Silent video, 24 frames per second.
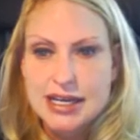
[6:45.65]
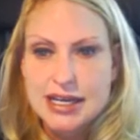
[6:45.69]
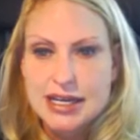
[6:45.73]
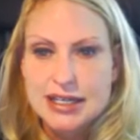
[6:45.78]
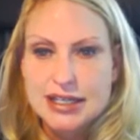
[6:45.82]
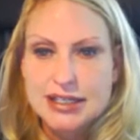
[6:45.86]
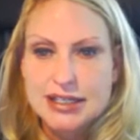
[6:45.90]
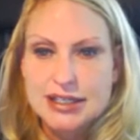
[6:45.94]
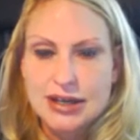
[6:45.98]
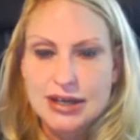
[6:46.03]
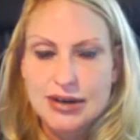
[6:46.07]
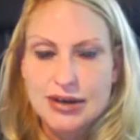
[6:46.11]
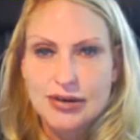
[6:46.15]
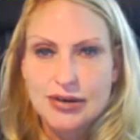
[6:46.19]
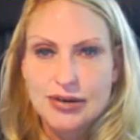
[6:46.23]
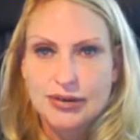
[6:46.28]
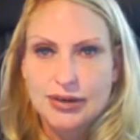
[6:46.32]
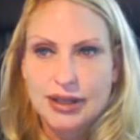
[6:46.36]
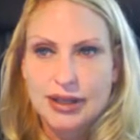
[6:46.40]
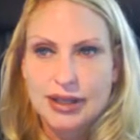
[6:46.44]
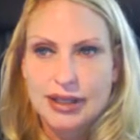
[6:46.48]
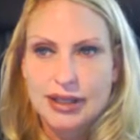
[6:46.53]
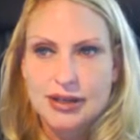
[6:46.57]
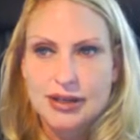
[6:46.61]
So
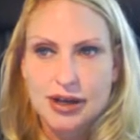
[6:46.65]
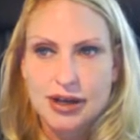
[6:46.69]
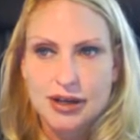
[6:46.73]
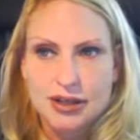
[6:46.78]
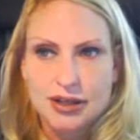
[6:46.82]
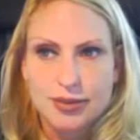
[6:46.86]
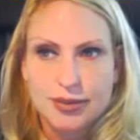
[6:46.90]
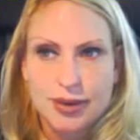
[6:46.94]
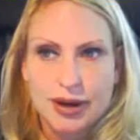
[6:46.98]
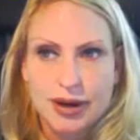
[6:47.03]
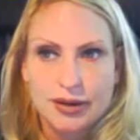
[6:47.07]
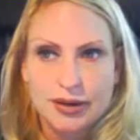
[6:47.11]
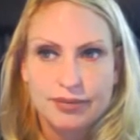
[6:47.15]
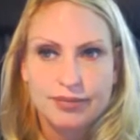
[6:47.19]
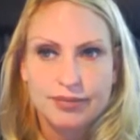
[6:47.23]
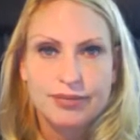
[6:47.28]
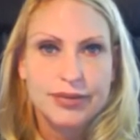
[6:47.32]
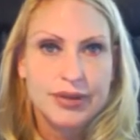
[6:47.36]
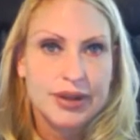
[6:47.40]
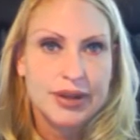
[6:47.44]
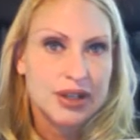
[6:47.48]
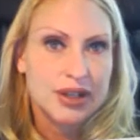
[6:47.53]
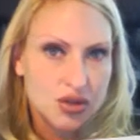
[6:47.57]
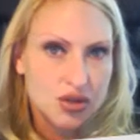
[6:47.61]
it talked about
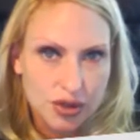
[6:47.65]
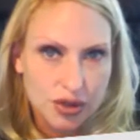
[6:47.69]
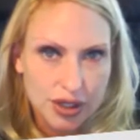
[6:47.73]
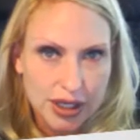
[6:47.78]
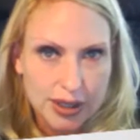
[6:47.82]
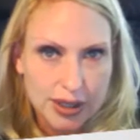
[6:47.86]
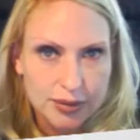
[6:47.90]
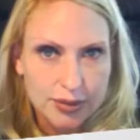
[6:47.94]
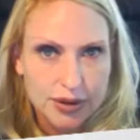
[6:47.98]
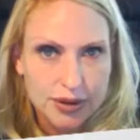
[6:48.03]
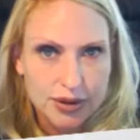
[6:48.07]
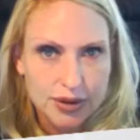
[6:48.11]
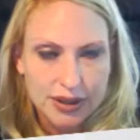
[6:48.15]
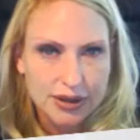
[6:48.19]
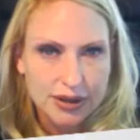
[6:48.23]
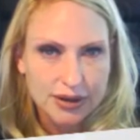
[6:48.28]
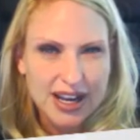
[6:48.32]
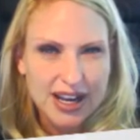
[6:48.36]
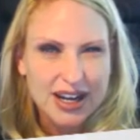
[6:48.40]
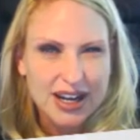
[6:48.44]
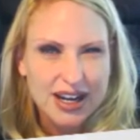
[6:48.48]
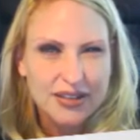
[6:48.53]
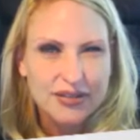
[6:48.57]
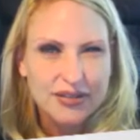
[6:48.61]
the dream, or you know,
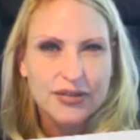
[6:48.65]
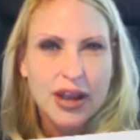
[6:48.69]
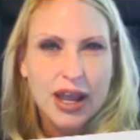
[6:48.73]
kind of